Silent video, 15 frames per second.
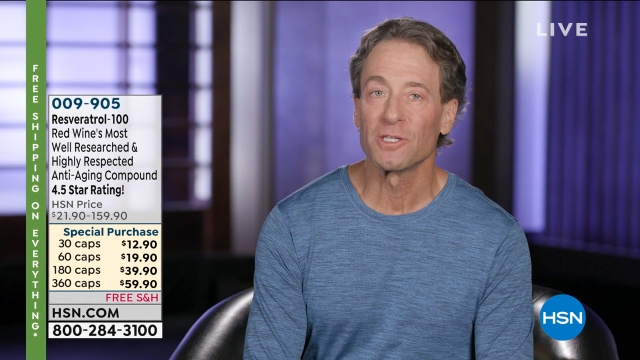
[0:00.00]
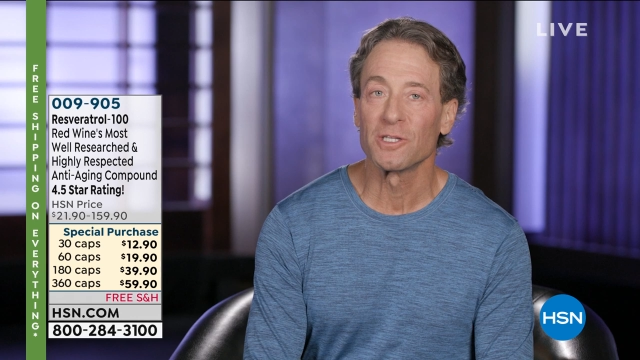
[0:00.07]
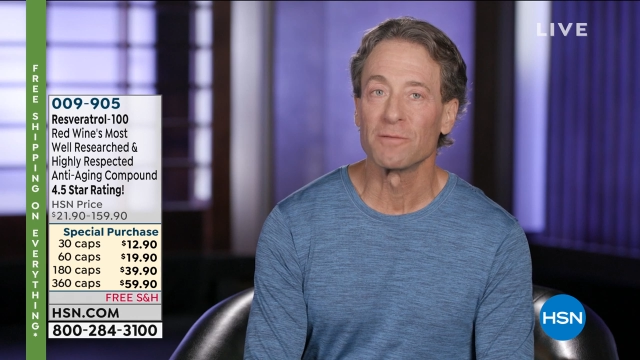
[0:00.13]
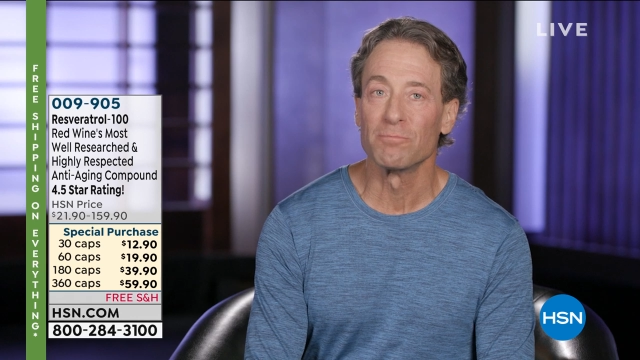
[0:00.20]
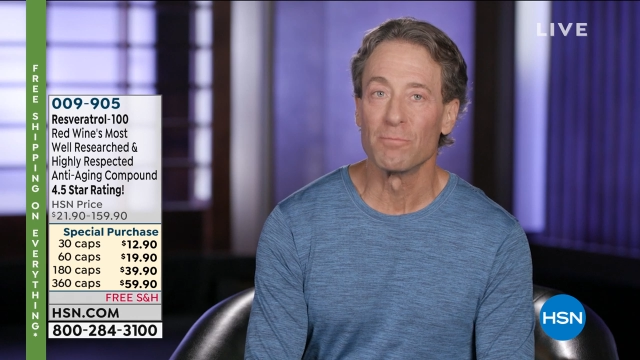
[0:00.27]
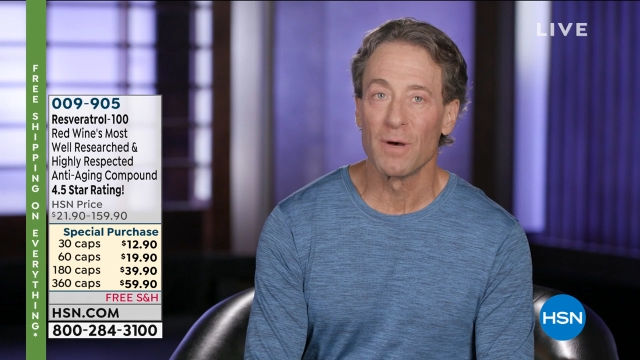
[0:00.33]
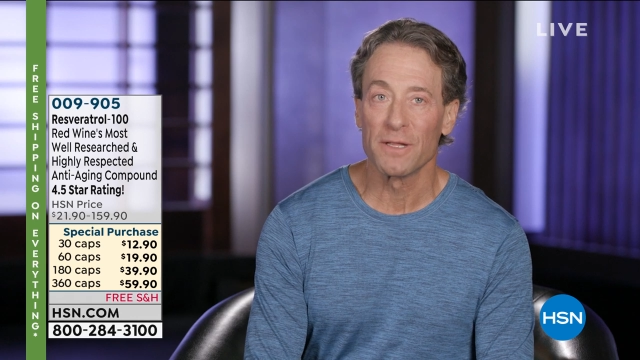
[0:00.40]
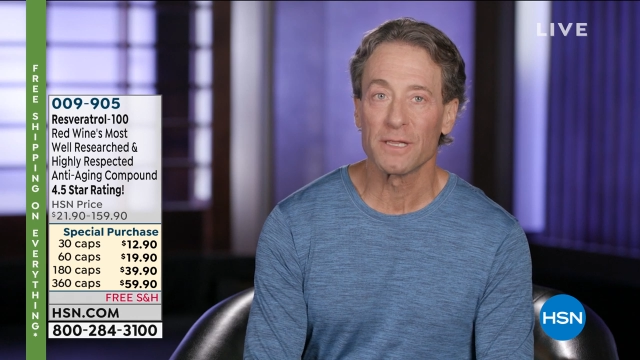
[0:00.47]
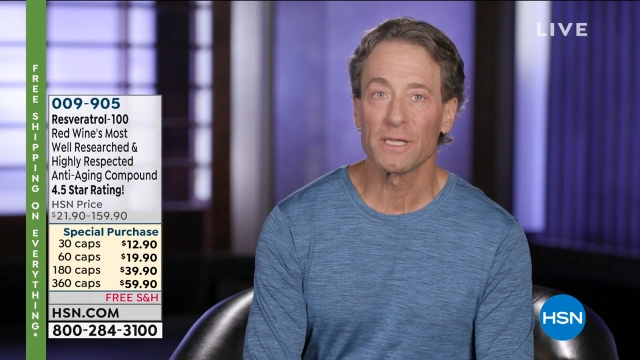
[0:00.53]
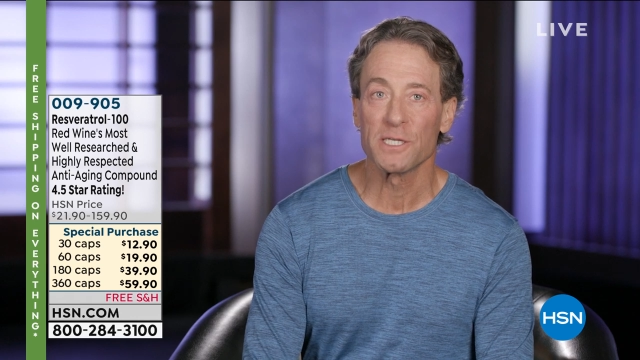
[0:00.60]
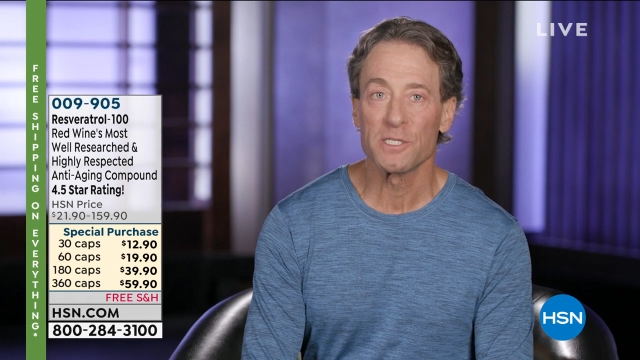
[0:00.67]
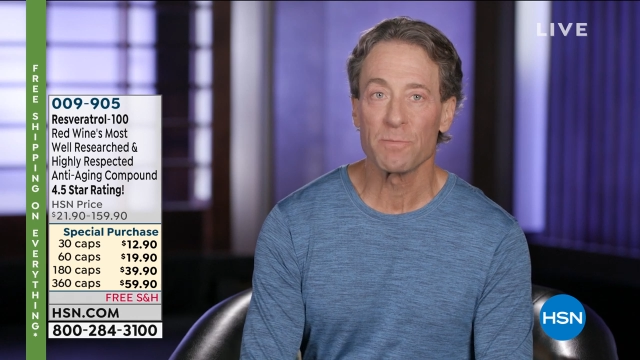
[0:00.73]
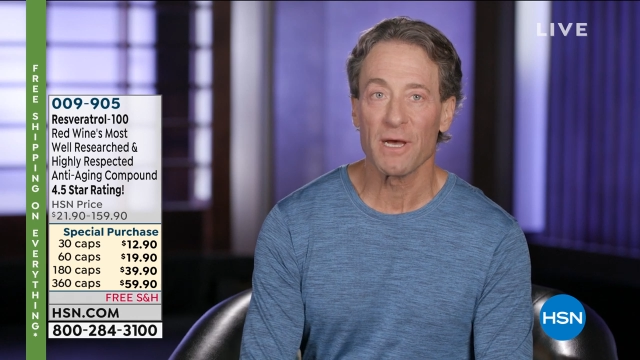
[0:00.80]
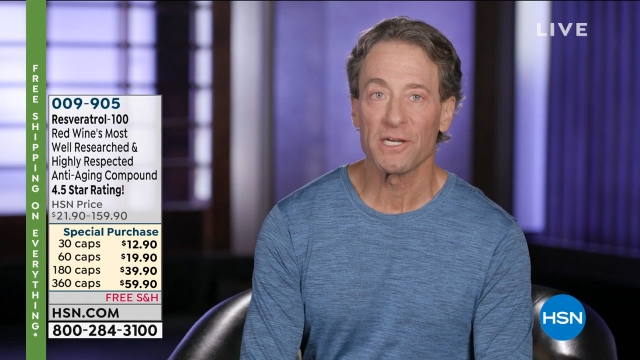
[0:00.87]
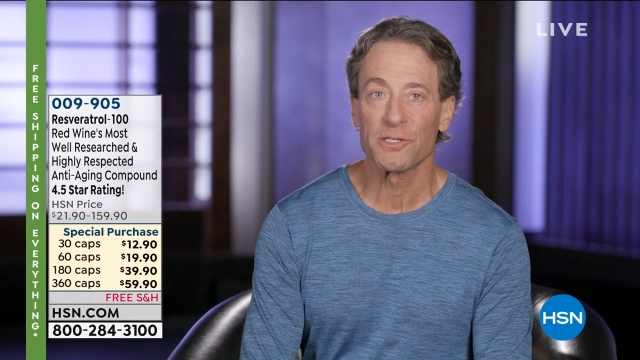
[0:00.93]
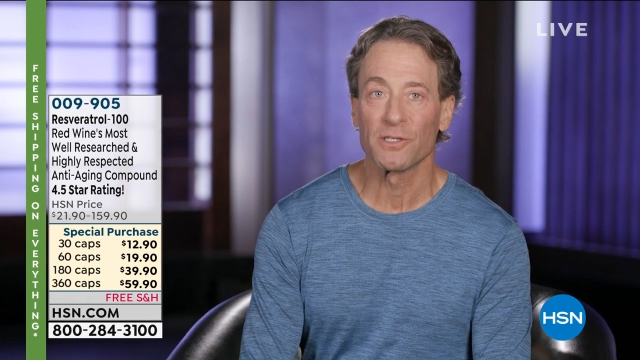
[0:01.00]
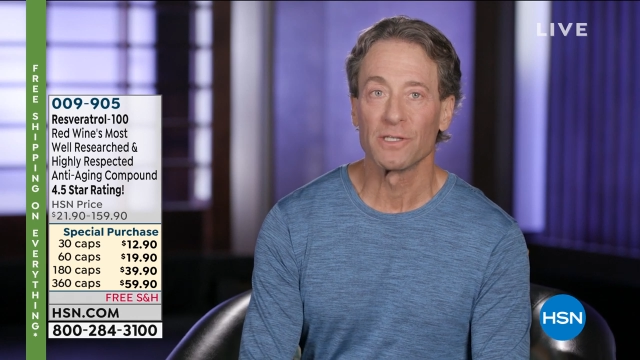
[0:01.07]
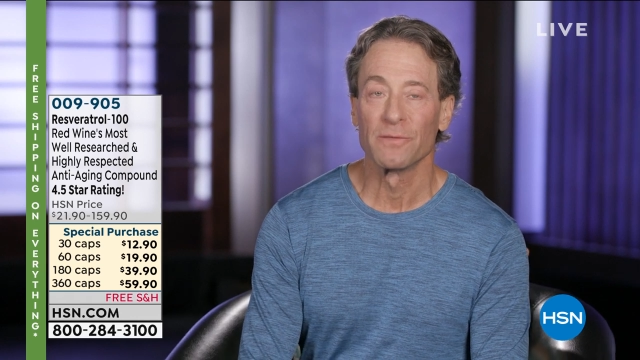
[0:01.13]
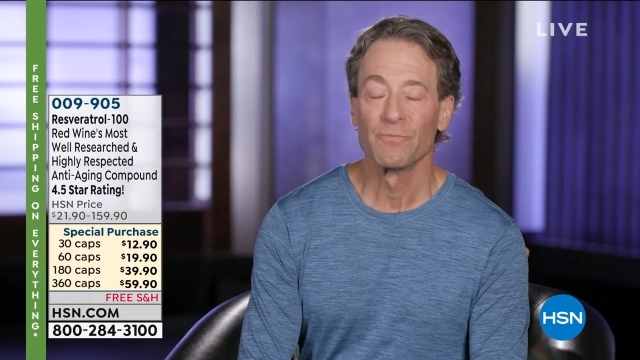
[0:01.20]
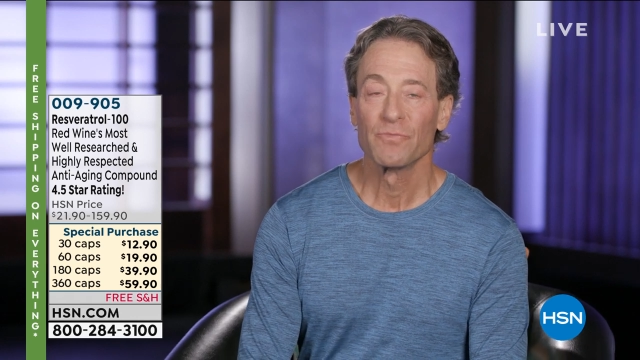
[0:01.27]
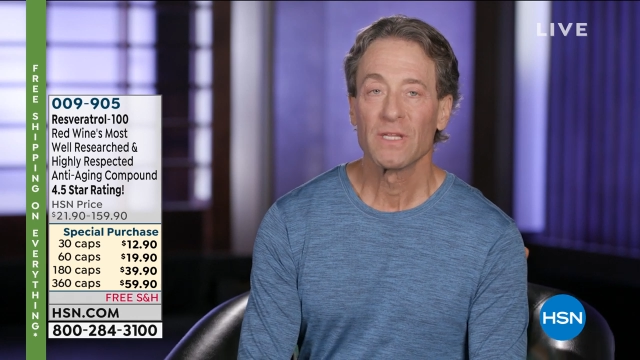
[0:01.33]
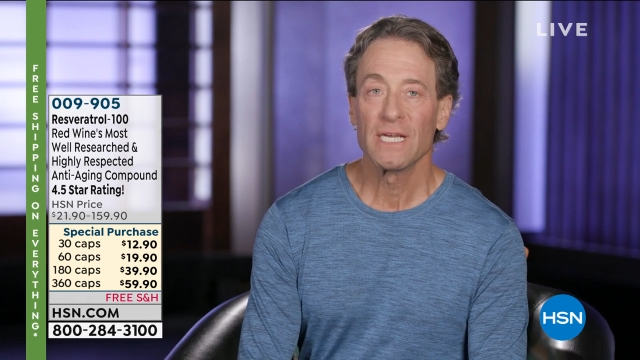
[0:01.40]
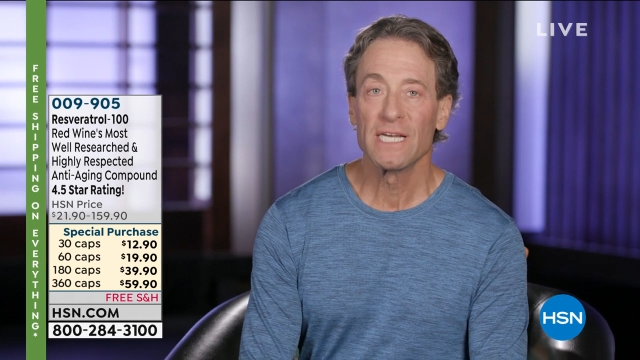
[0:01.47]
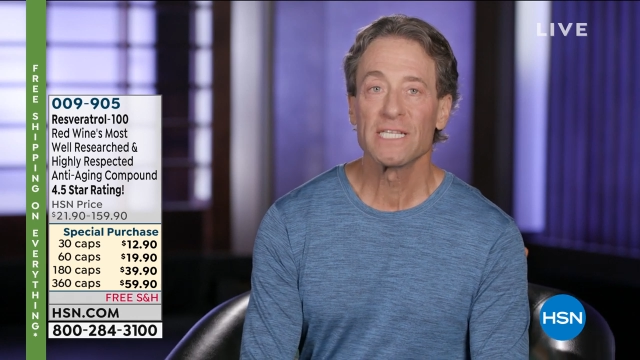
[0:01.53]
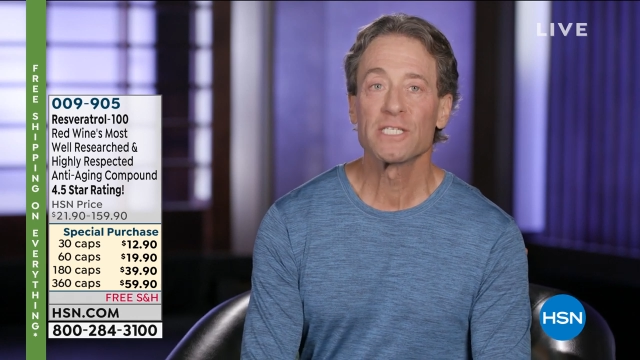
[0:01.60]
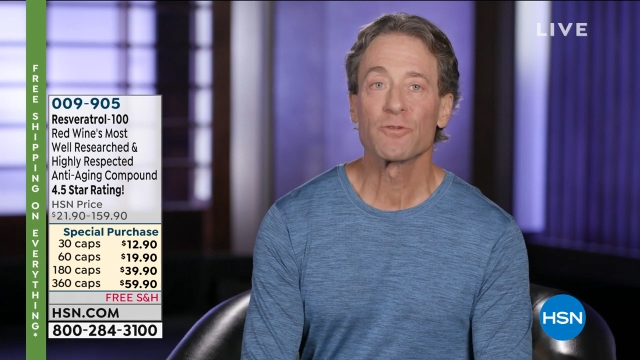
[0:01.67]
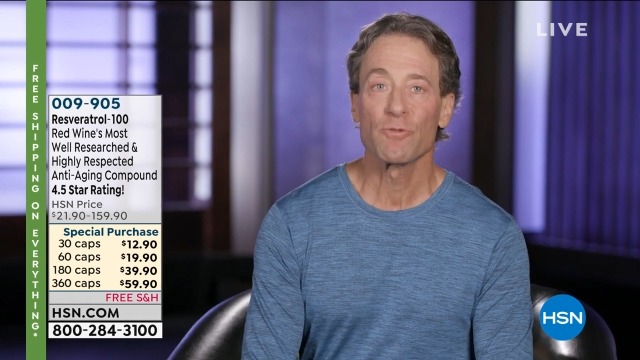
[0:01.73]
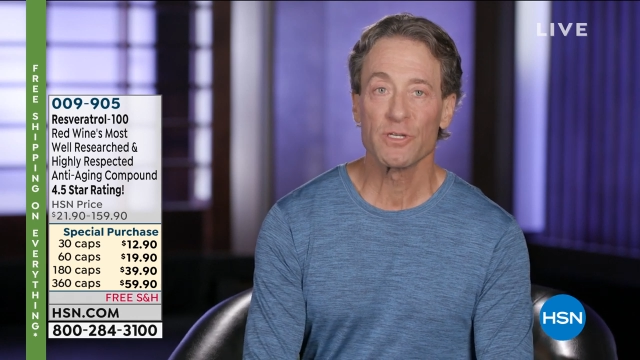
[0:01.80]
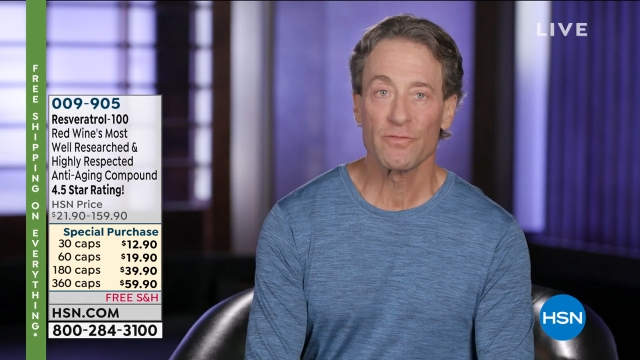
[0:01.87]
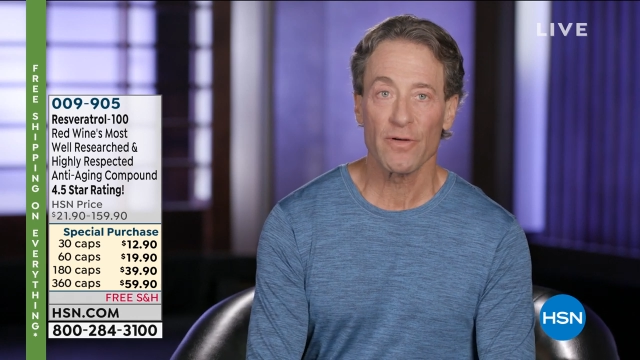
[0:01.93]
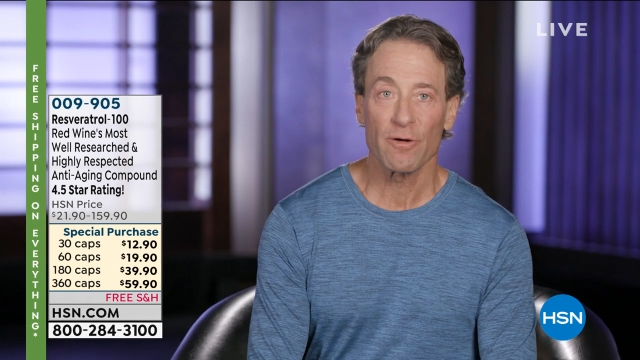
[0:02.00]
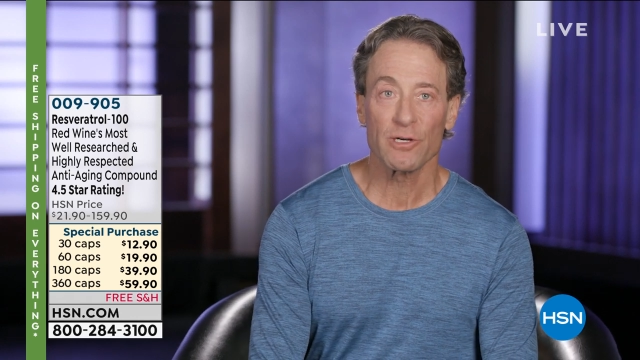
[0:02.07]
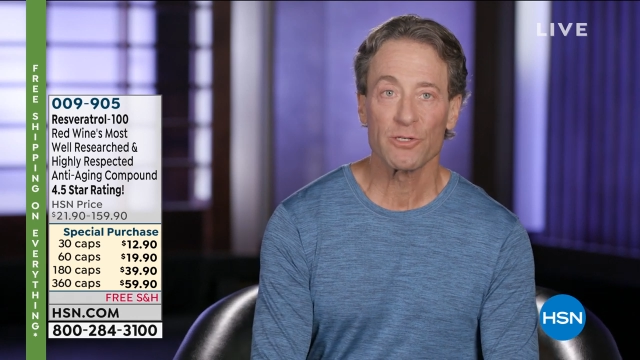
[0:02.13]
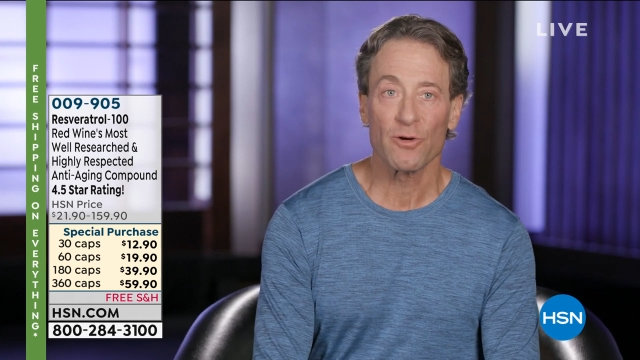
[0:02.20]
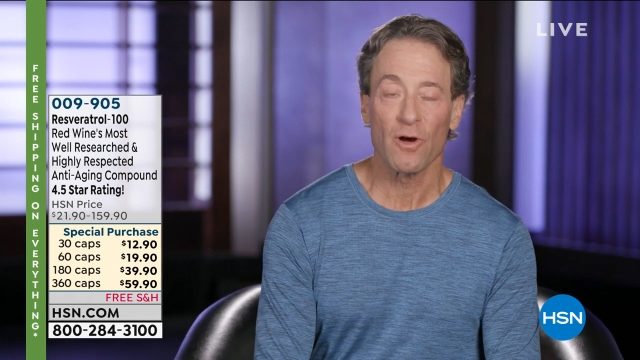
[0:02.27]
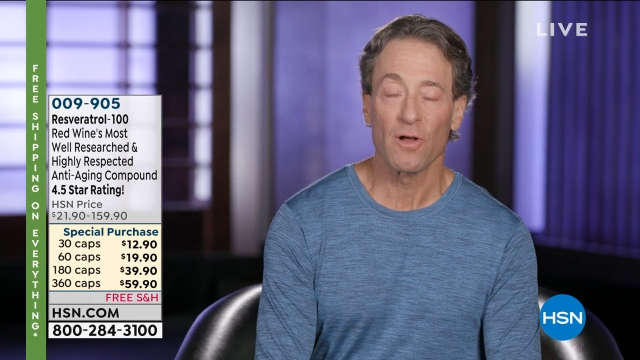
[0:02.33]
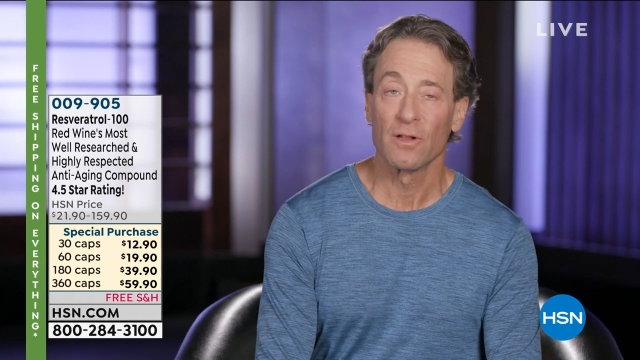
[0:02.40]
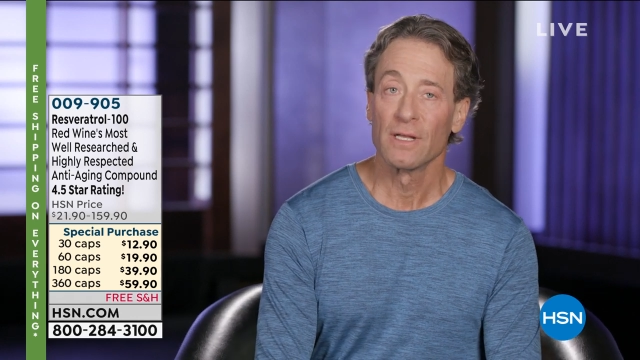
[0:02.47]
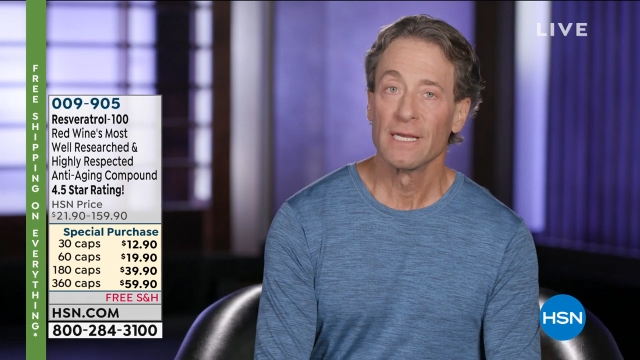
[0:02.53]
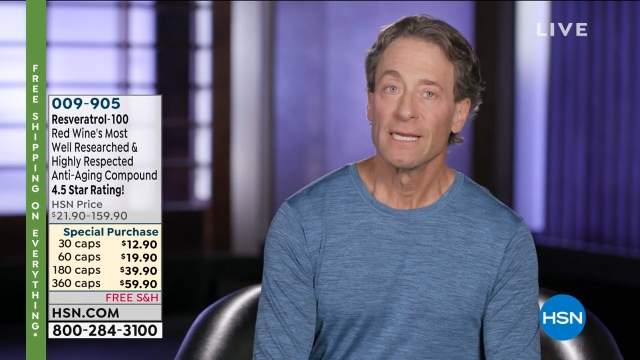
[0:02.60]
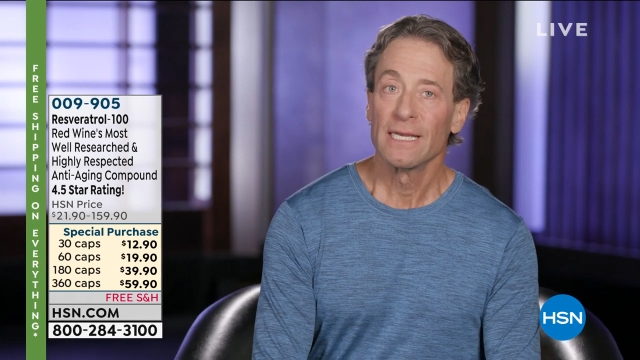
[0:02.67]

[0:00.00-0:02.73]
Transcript: actual monthly special. It's resveratrol.